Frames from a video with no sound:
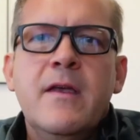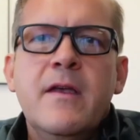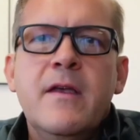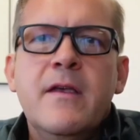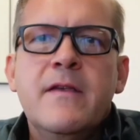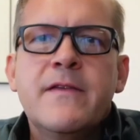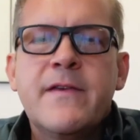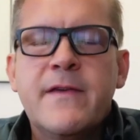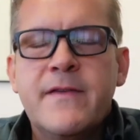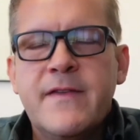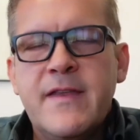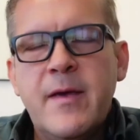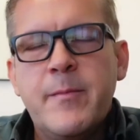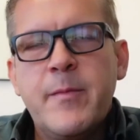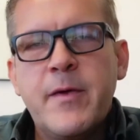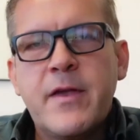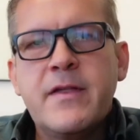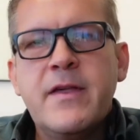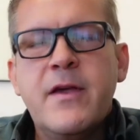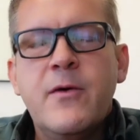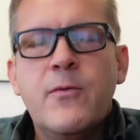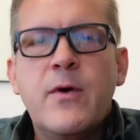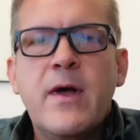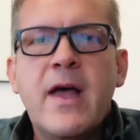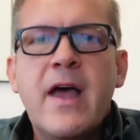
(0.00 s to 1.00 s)
So
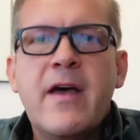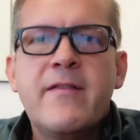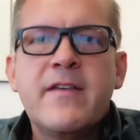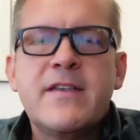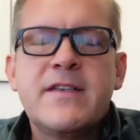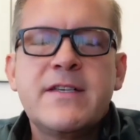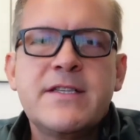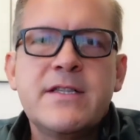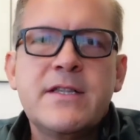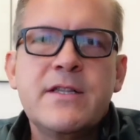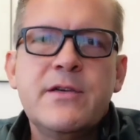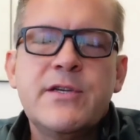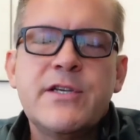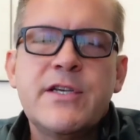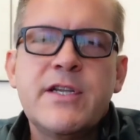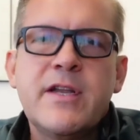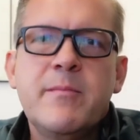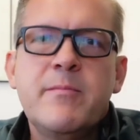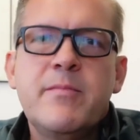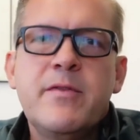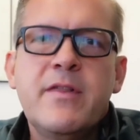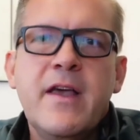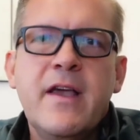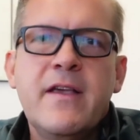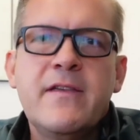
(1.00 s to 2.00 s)
typically we'll have a solution in
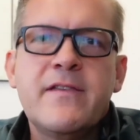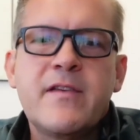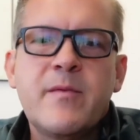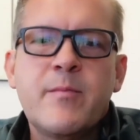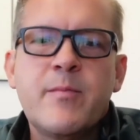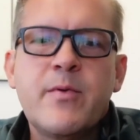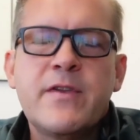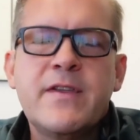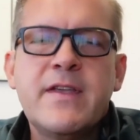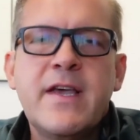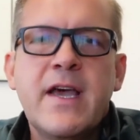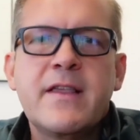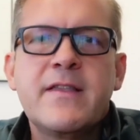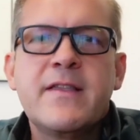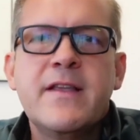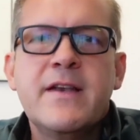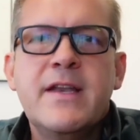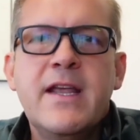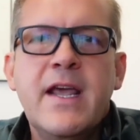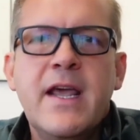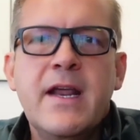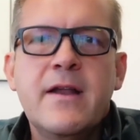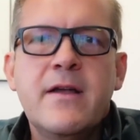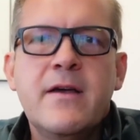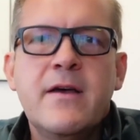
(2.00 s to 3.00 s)
place to protect the
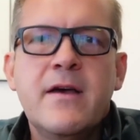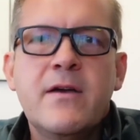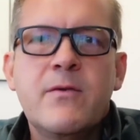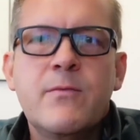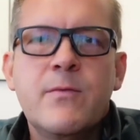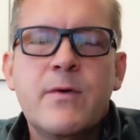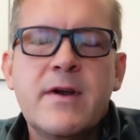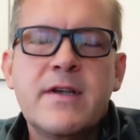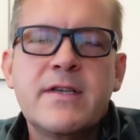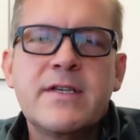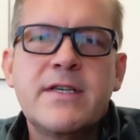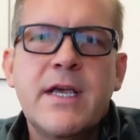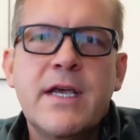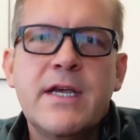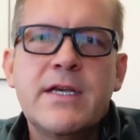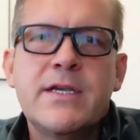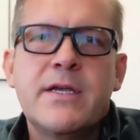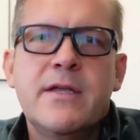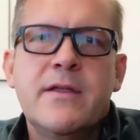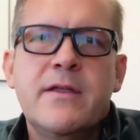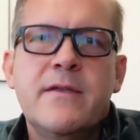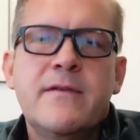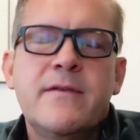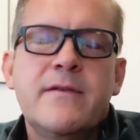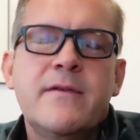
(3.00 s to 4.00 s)
data on
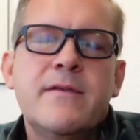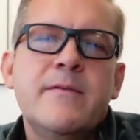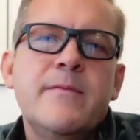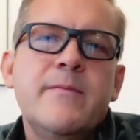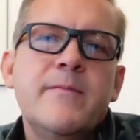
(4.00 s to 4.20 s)
workstations,